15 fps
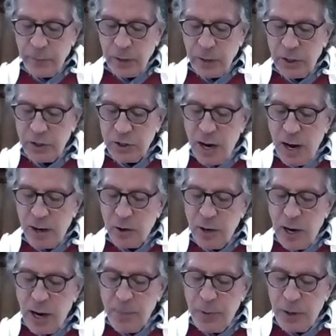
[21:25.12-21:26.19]
Yisa
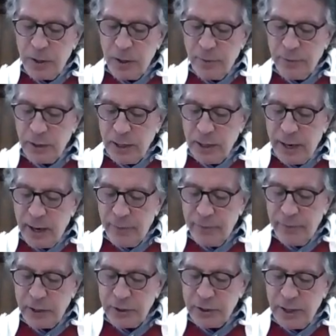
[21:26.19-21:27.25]
Adonai panav alecha
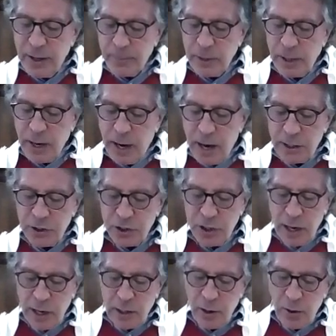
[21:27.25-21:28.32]
v'yasem lecha
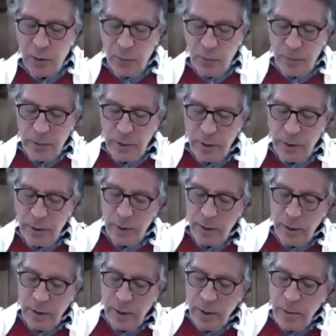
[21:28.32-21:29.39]
shalom.
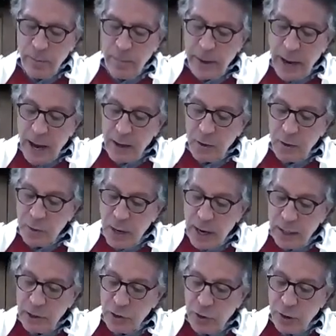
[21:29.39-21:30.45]
May Adonai
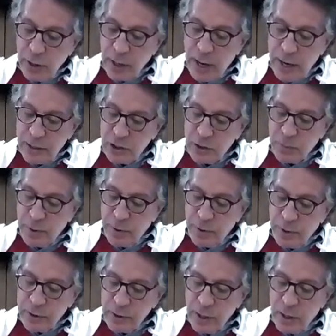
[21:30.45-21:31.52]
turn God's
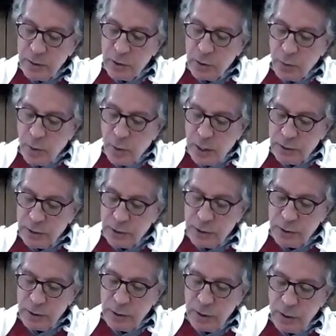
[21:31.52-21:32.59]
Spirit unto us,
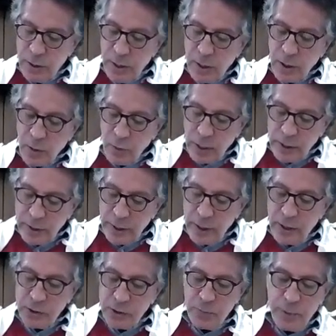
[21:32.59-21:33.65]
granting
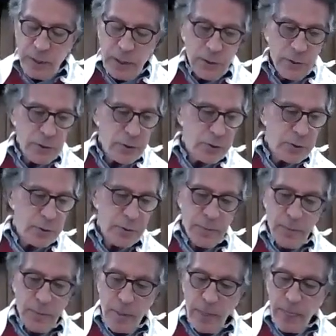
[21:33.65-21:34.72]
us peace.
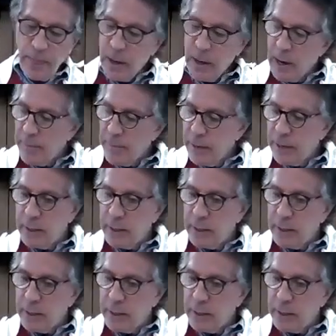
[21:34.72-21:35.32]
Amen.